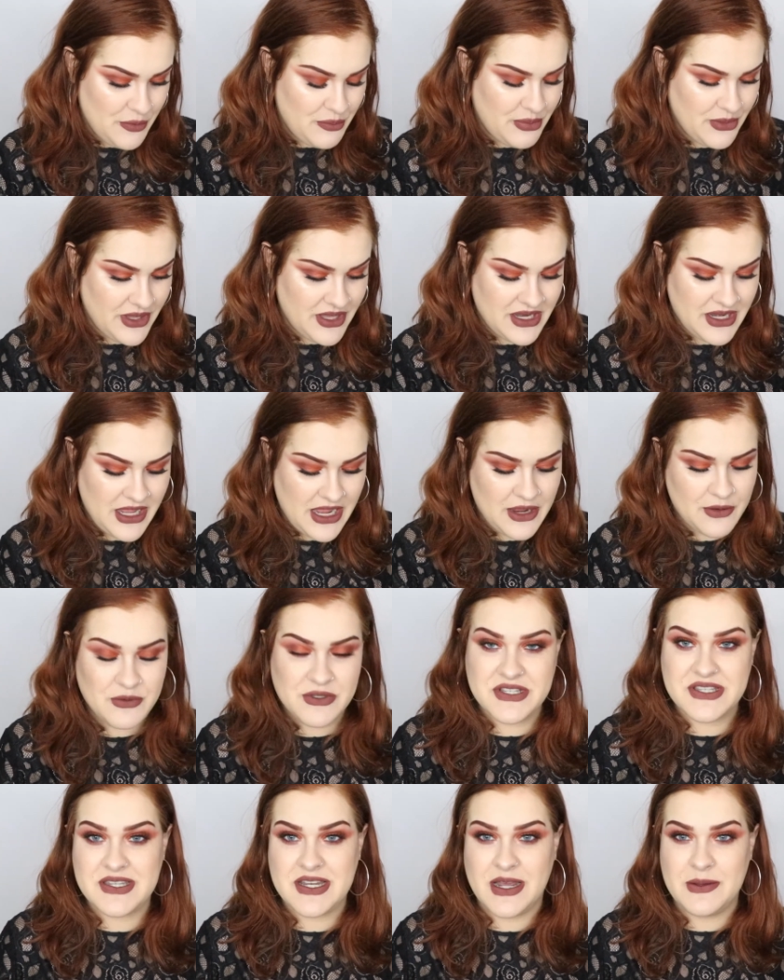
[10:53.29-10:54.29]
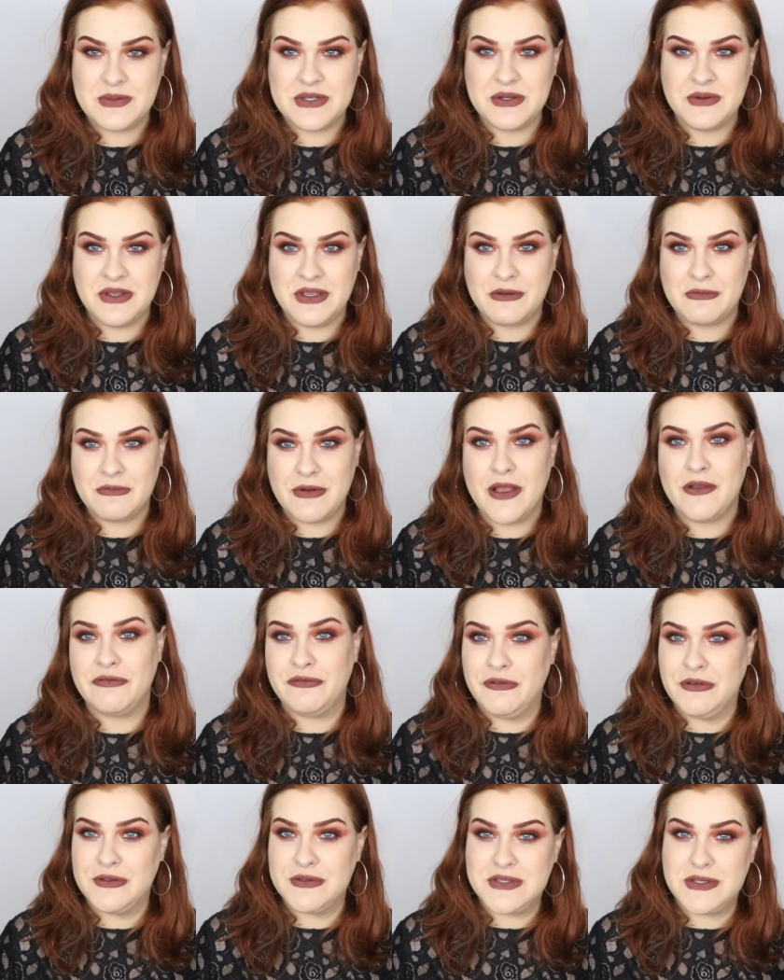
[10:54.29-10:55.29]
but I will stop doing
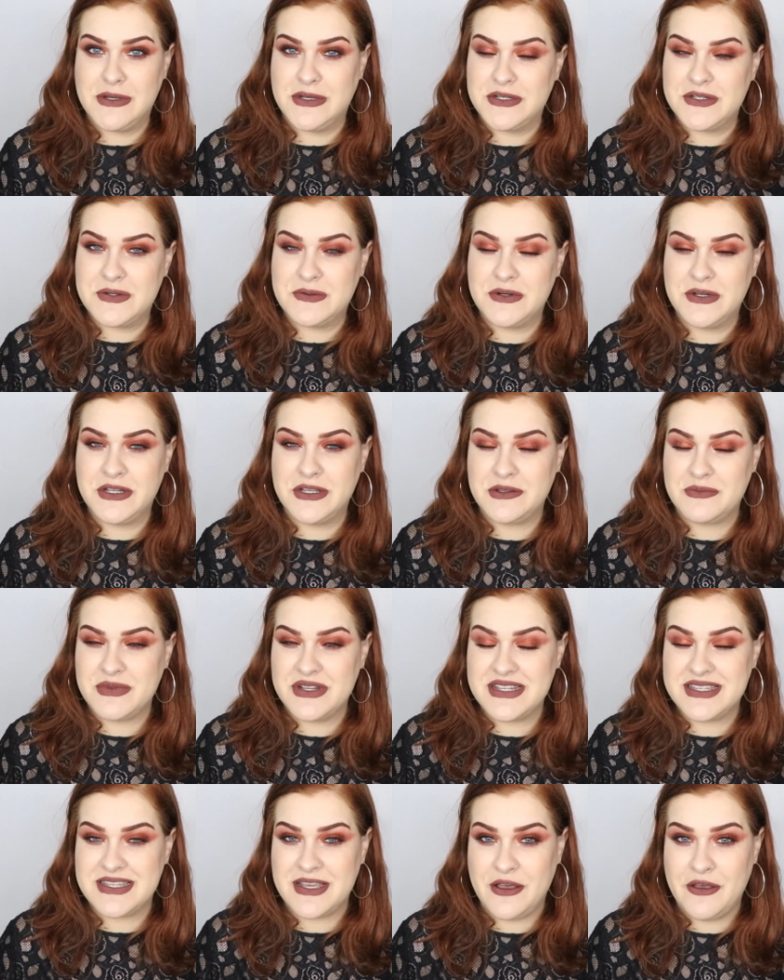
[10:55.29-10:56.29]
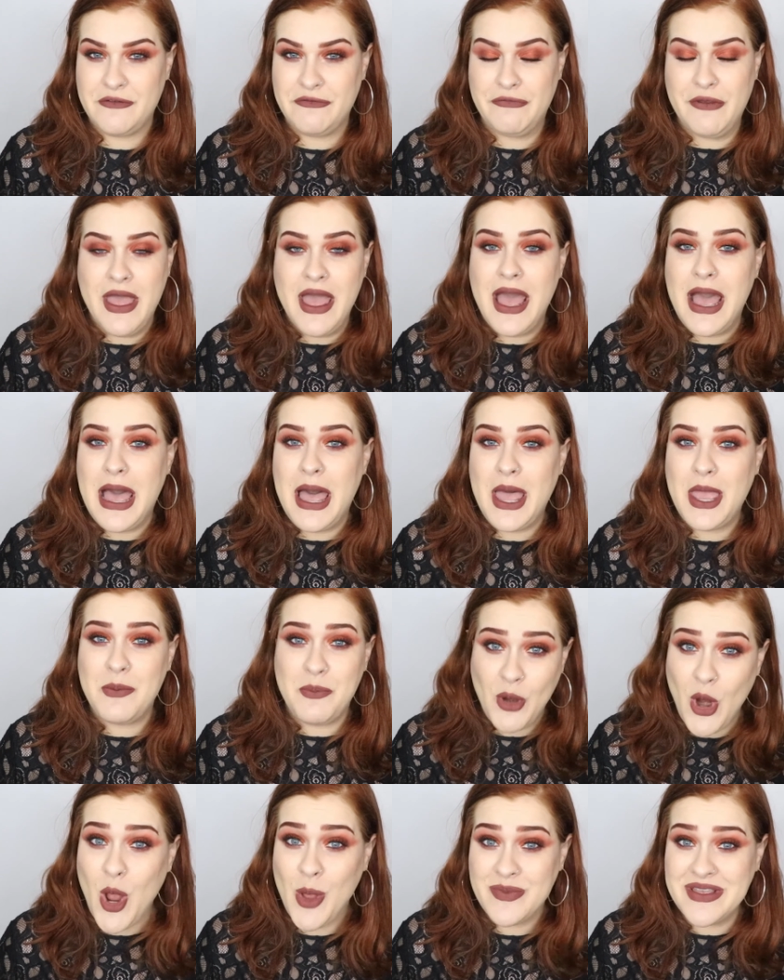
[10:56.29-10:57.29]
rough nose contouring on myself, I
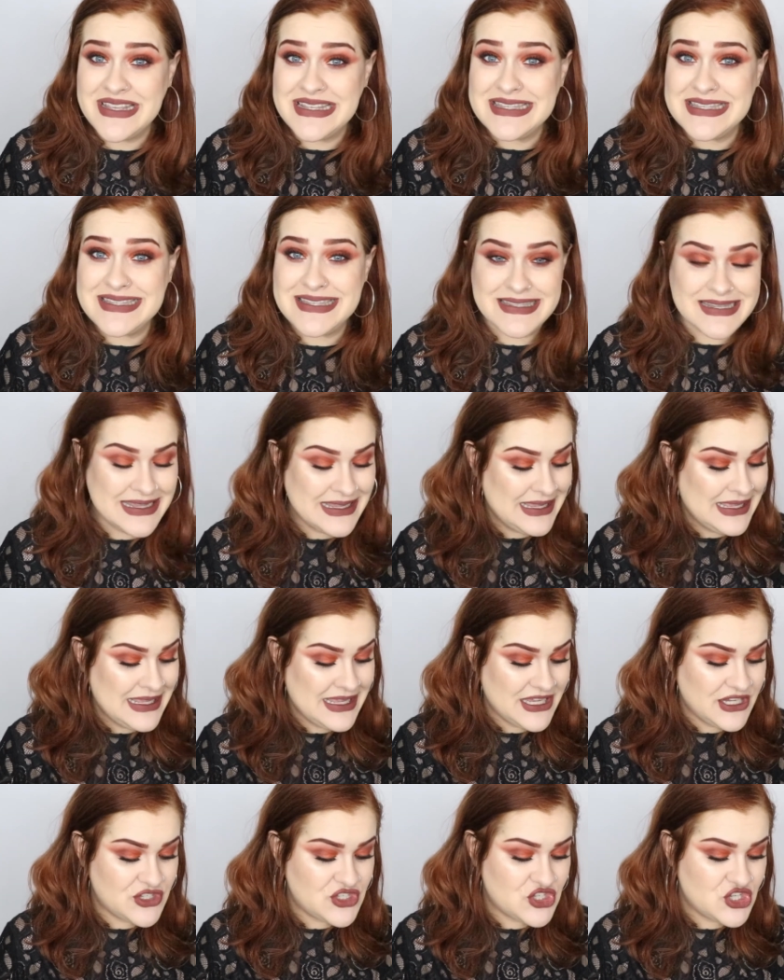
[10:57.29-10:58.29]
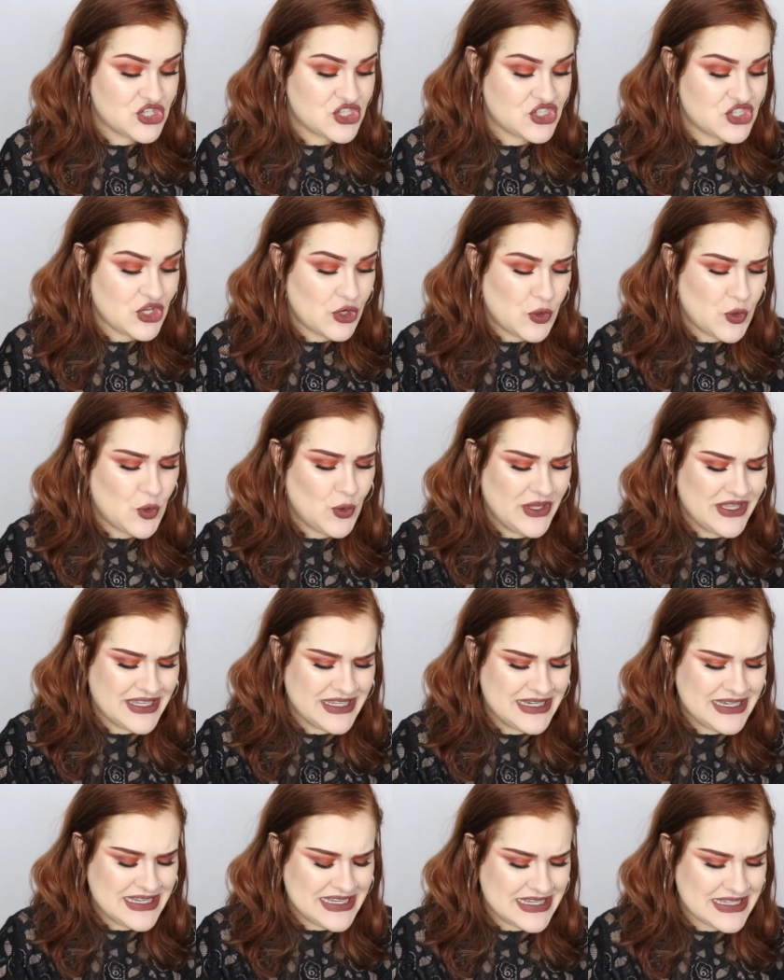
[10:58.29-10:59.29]
promise. It's just so quick
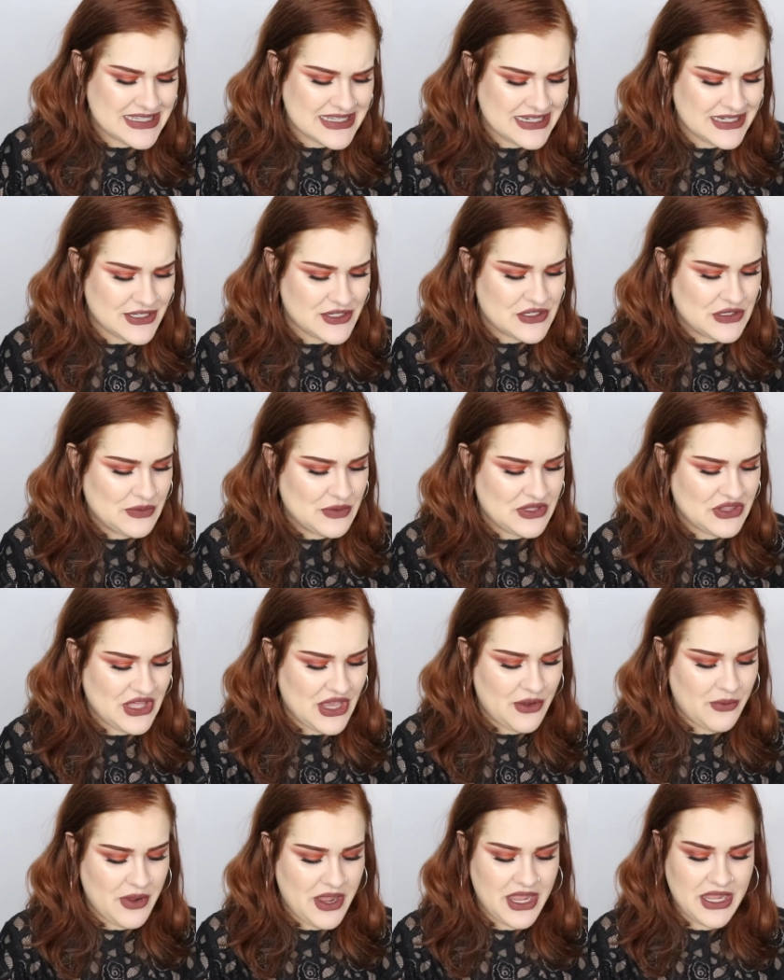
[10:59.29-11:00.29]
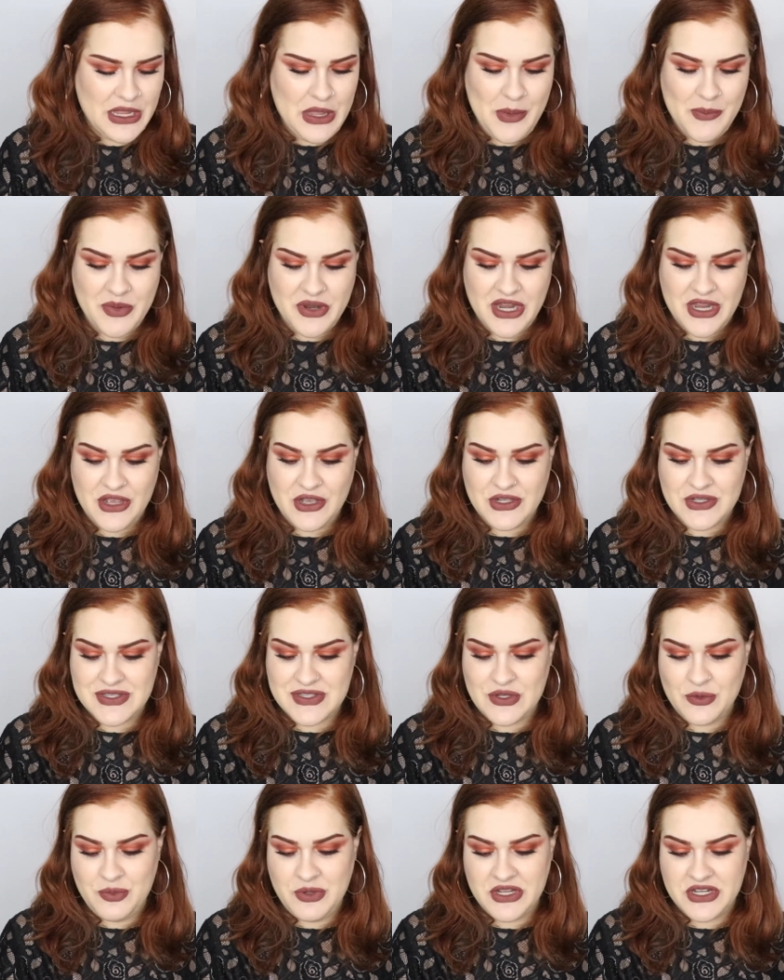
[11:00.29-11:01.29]
and easy to do it that way, but I
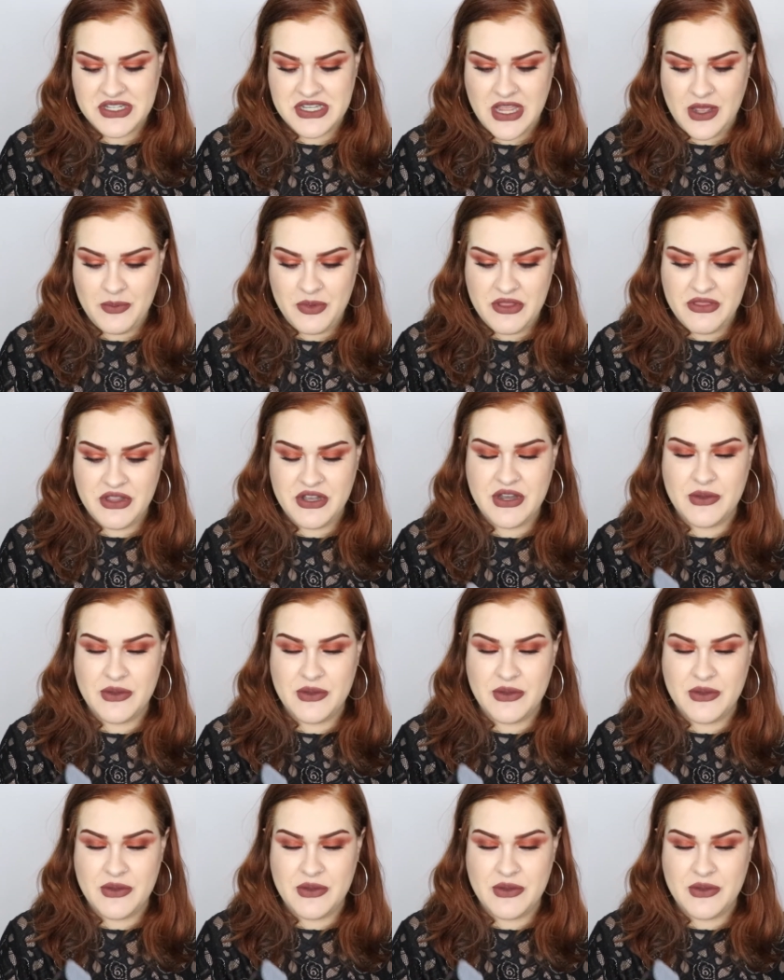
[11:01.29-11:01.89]
also picked up the